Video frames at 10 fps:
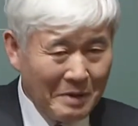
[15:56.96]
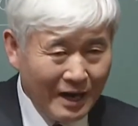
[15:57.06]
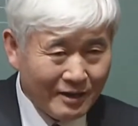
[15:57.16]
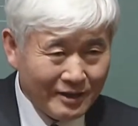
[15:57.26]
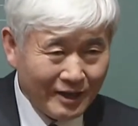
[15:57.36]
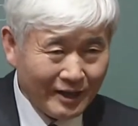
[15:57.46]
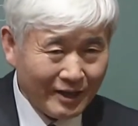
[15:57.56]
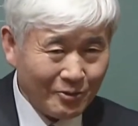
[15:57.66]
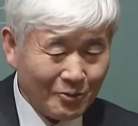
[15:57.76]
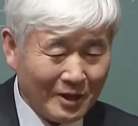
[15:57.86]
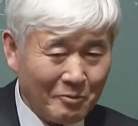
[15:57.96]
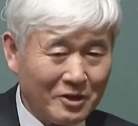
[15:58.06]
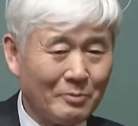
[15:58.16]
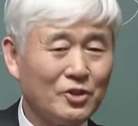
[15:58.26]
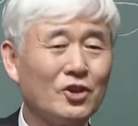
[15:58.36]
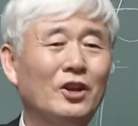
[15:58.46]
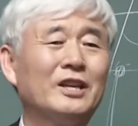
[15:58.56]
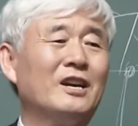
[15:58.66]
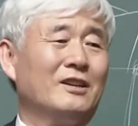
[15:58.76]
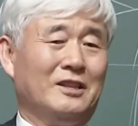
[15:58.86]
The people within this network are
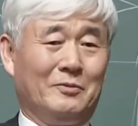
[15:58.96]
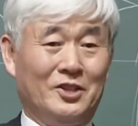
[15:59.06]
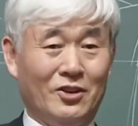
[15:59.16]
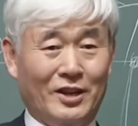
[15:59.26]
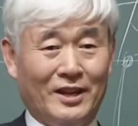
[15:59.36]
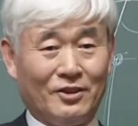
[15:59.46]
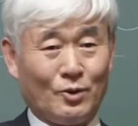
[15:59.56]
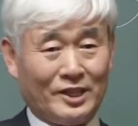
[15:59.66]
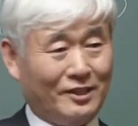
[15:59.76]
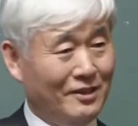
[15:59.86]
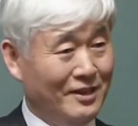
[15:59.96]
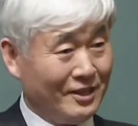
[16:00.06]
connected with trust.